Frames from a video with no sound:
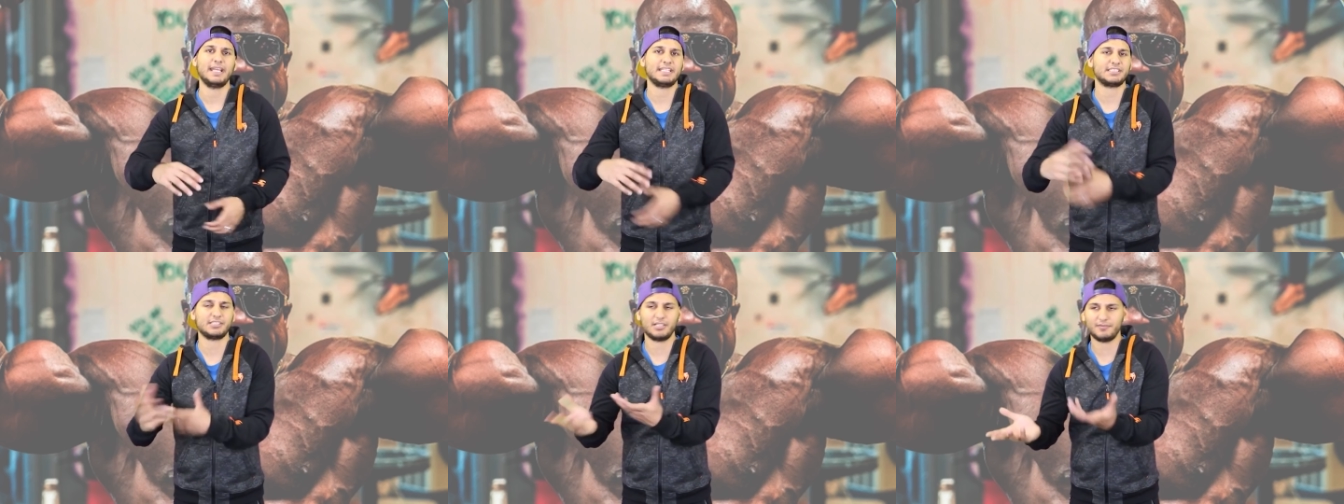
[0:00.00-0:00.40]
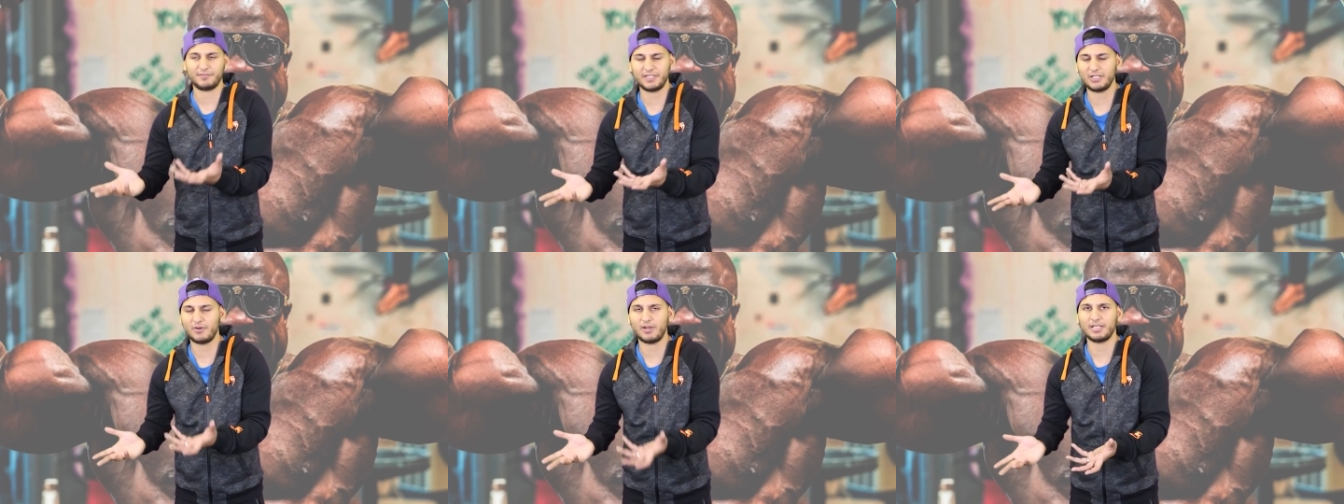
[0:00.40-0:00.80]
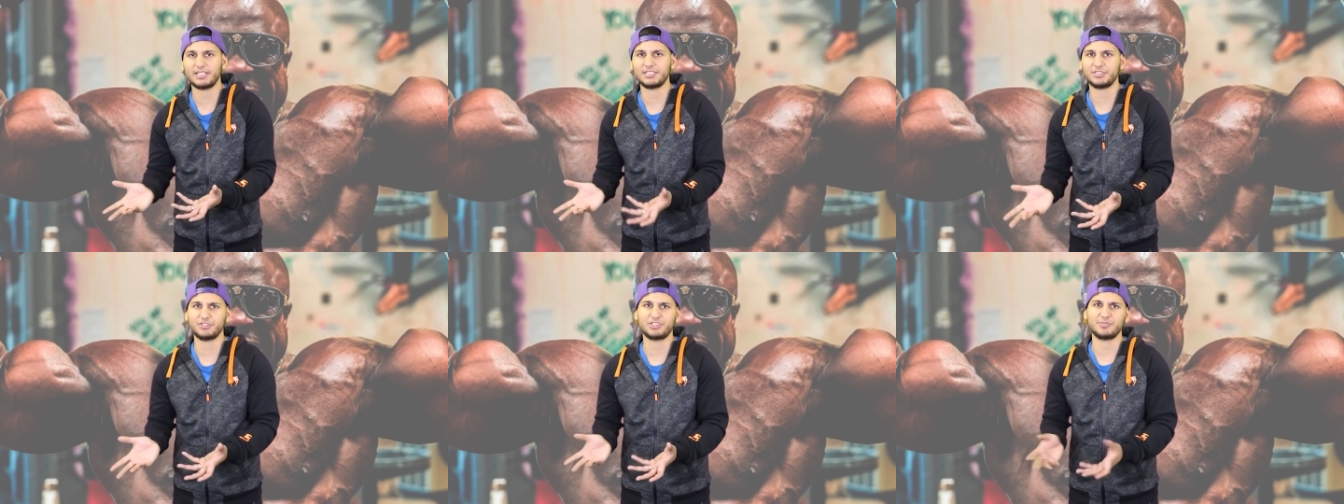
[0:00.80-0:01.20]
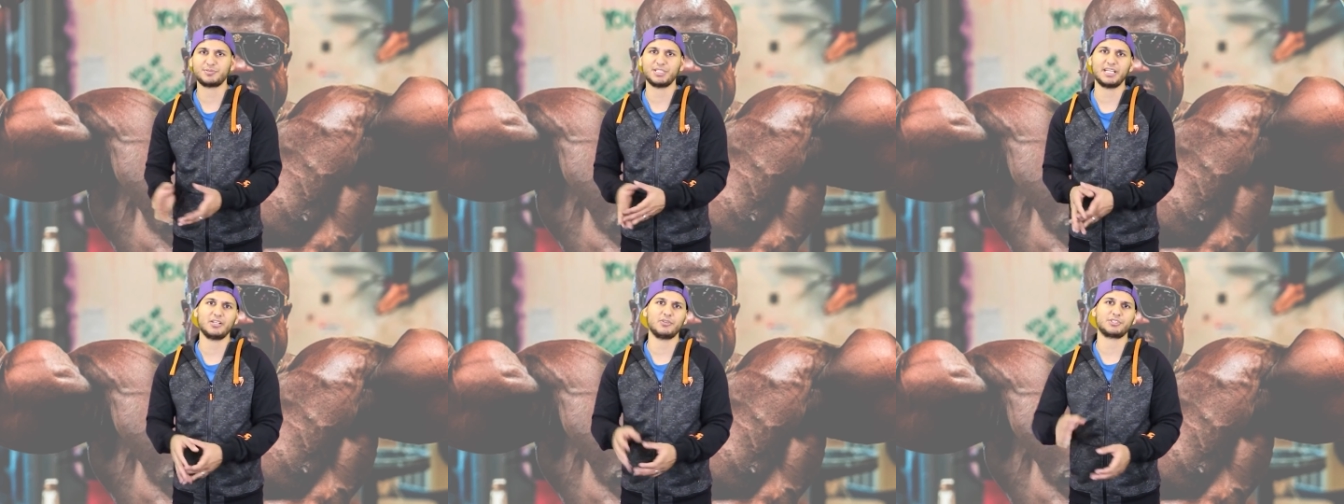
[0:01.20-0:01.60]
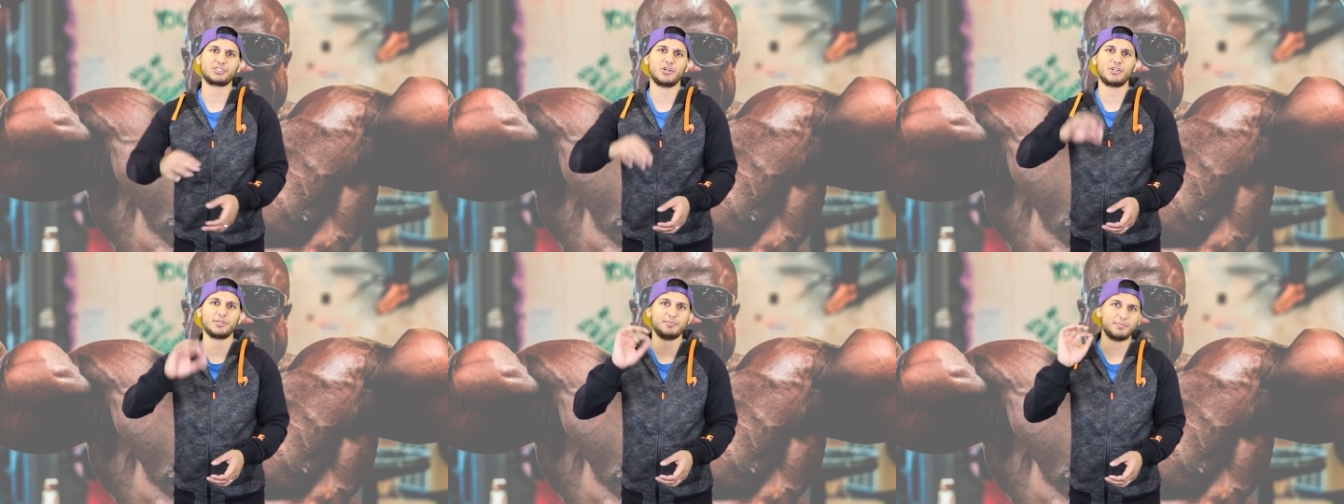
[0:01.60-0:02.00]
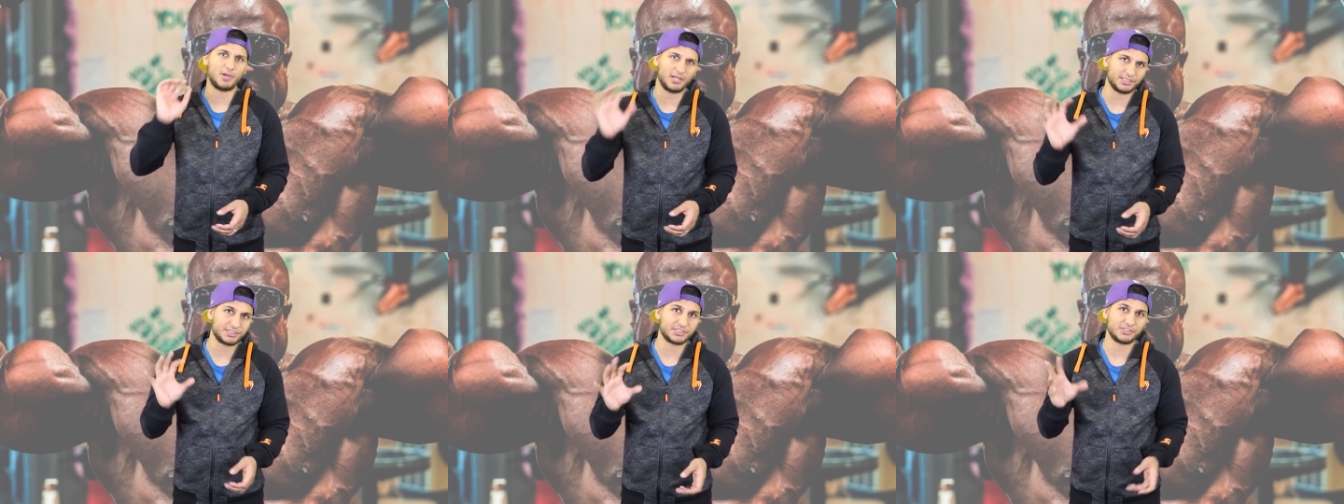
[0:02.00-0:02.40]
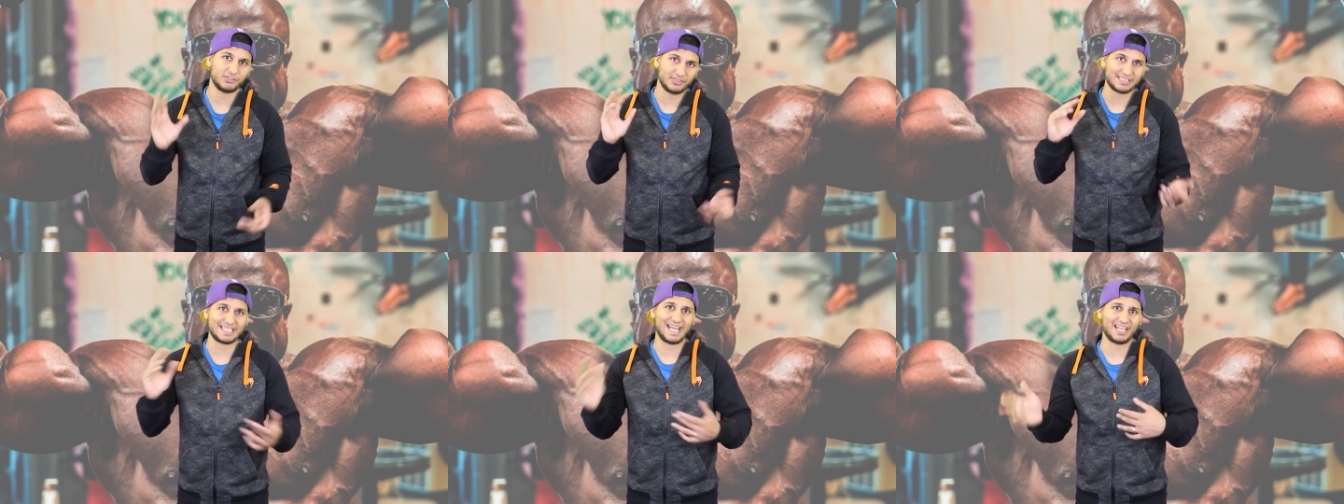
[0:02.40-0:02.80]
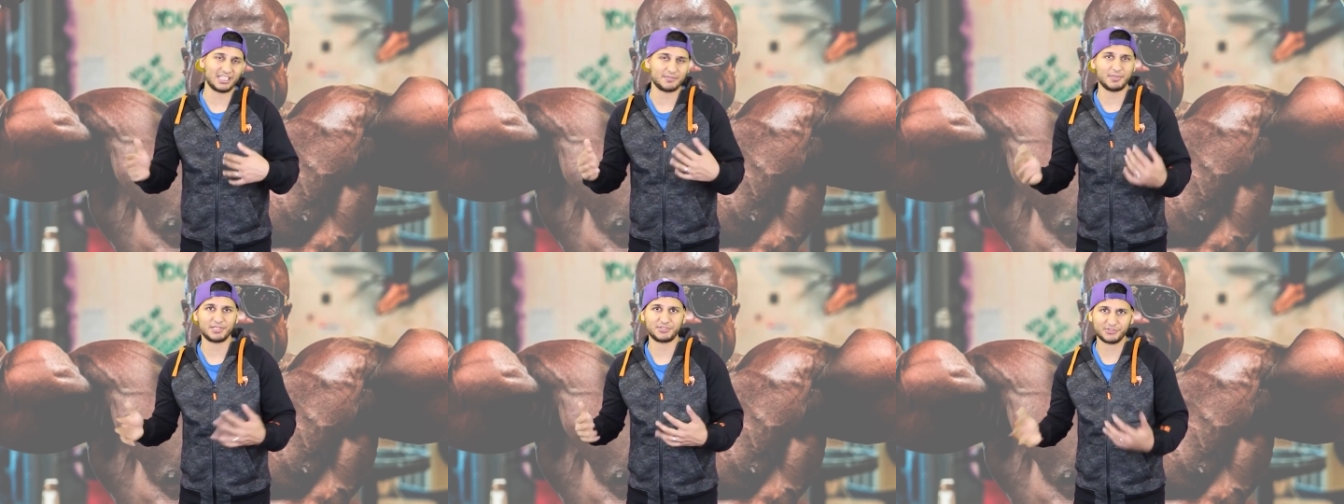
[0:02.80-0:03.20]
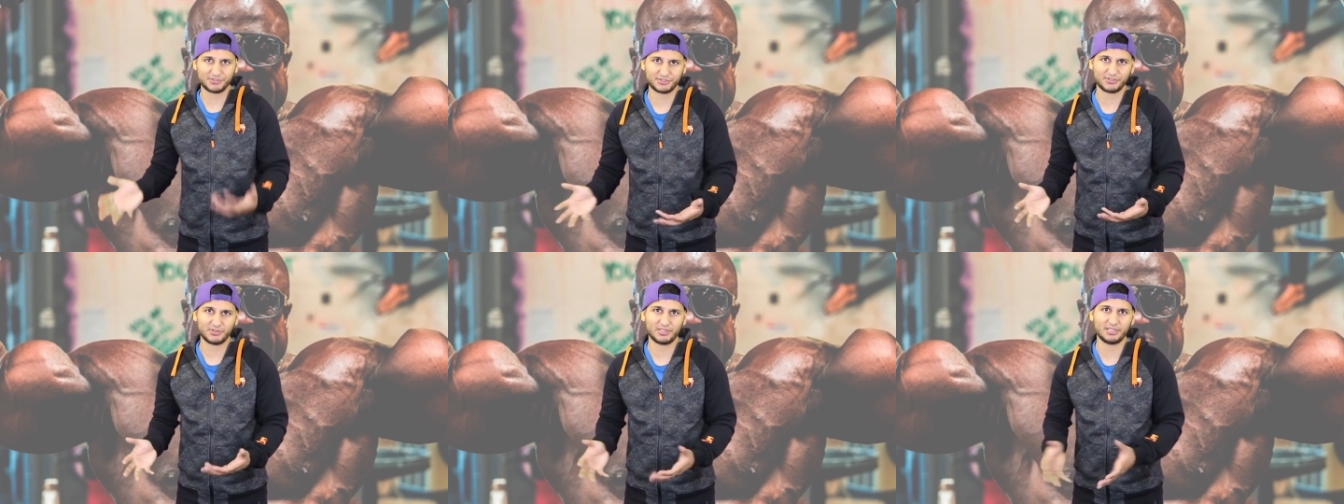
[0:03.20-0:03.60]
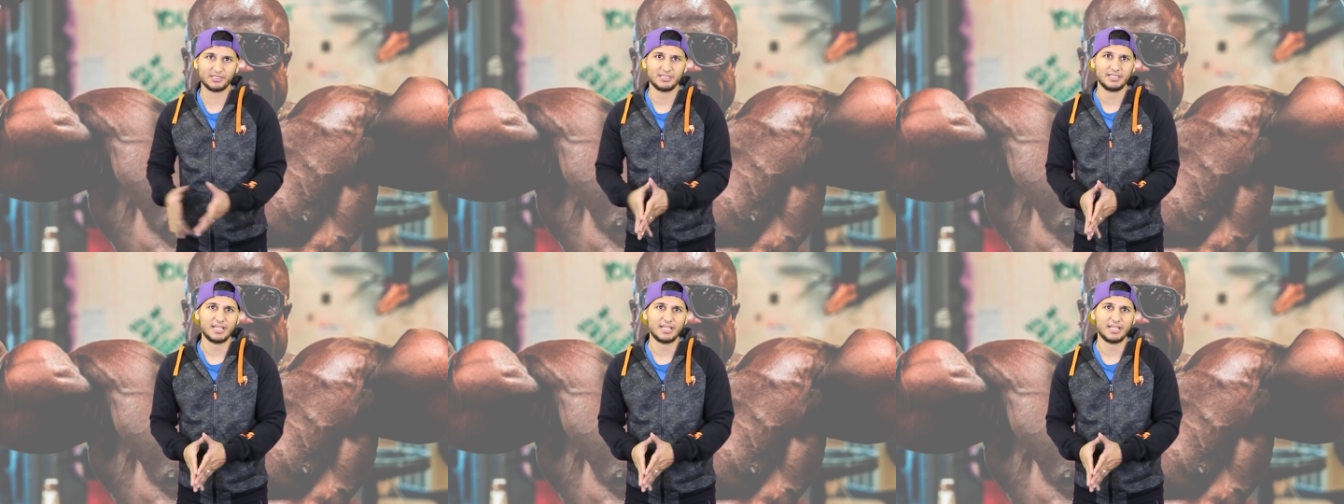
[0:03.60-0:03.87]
It's a video on his YouTube channel. It's called Monster, the Cali Muscle story.